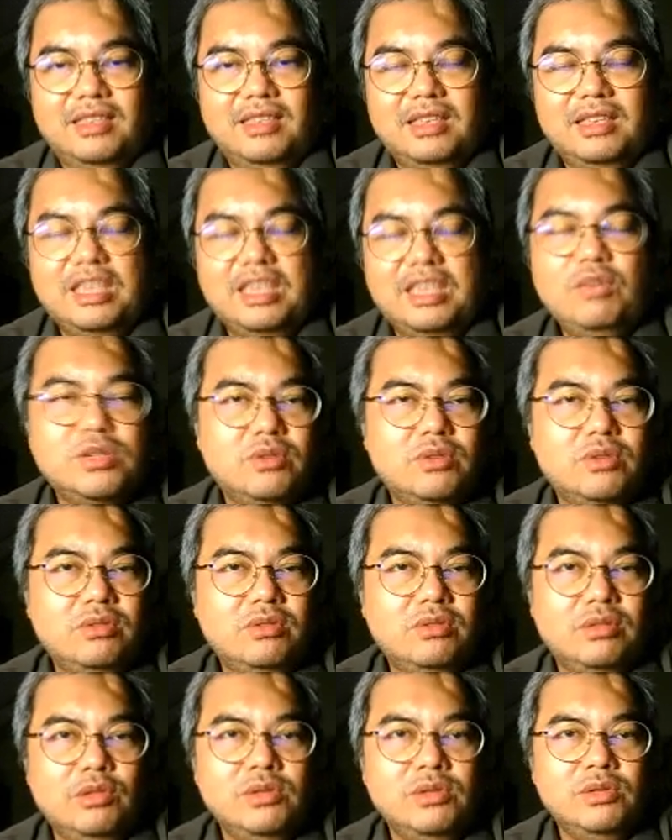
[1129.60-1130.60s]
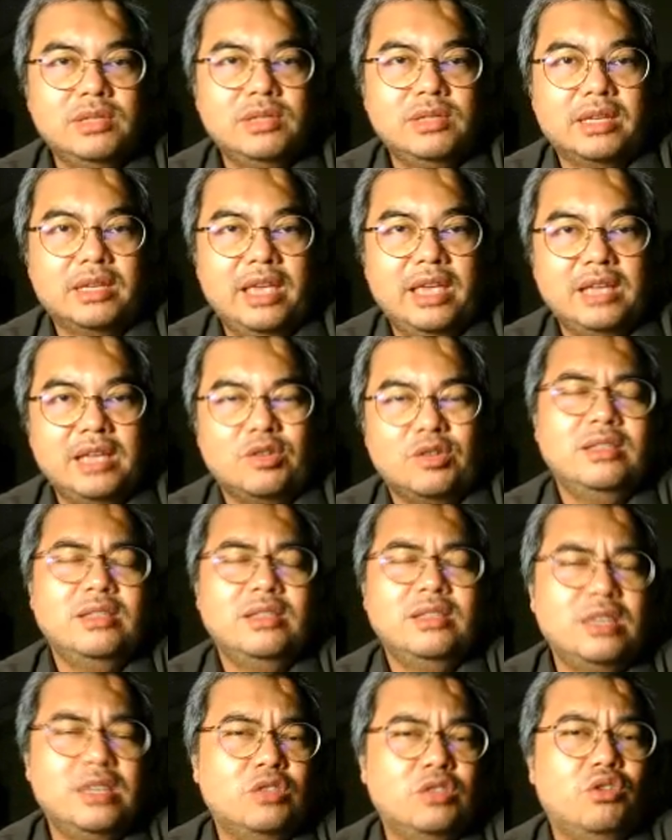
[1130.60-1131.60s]
he was going to lose the case, or at
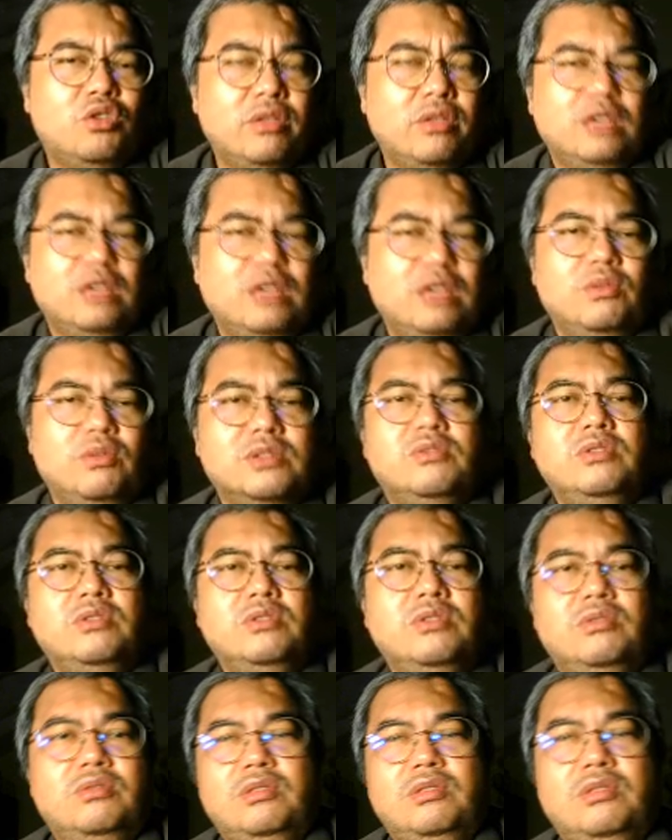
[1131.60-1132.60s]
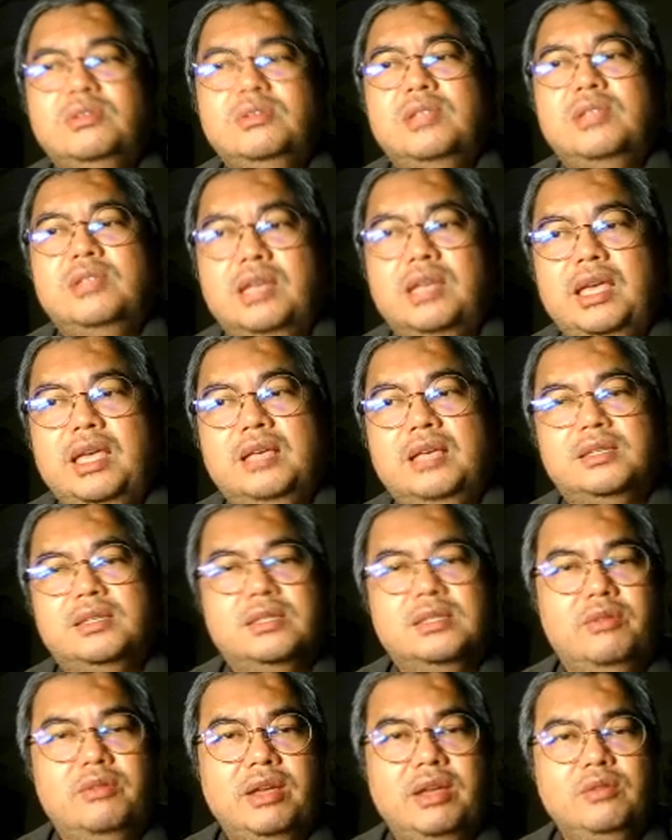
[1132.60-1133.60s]
least he thought that he was going to lose the
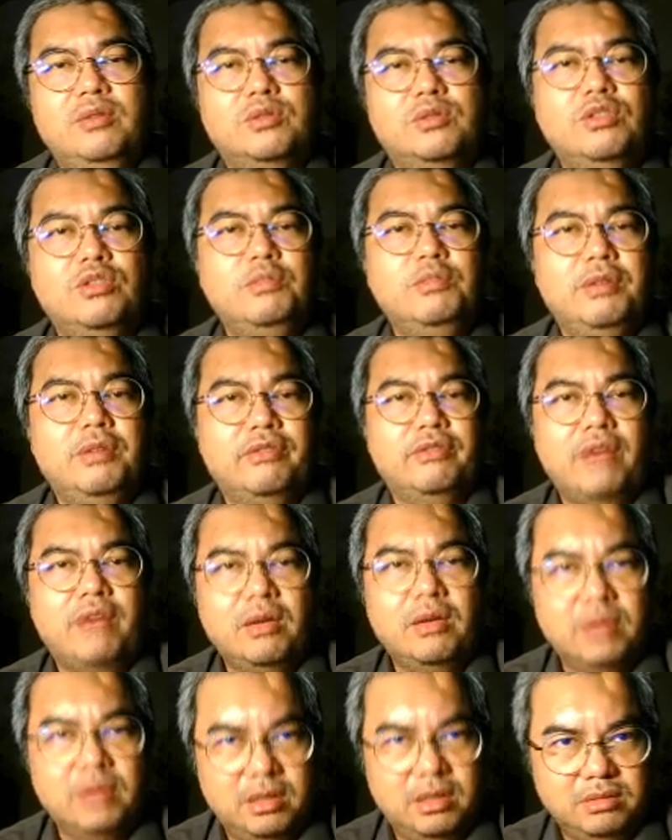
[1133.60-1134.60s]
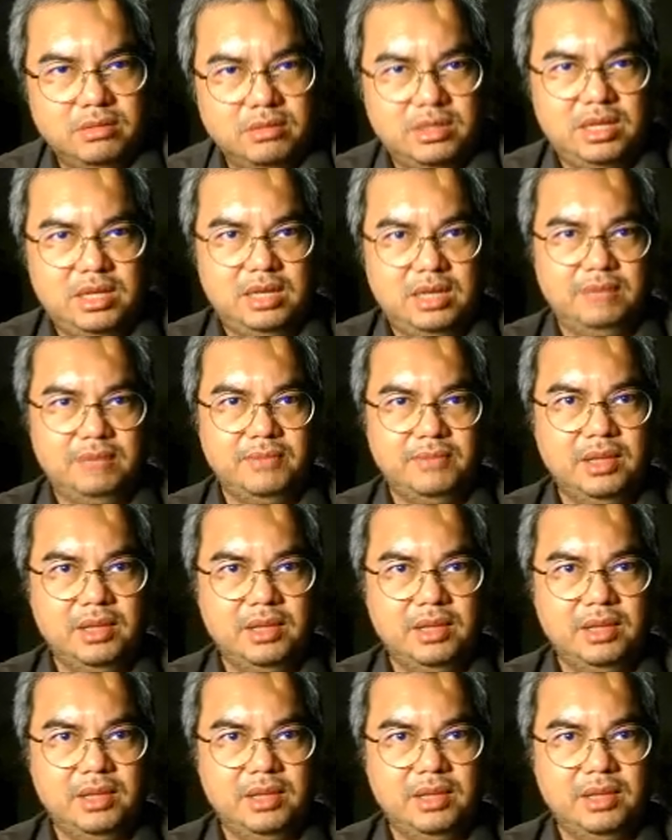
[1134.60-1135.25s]
case, right? He was going to be found guilty.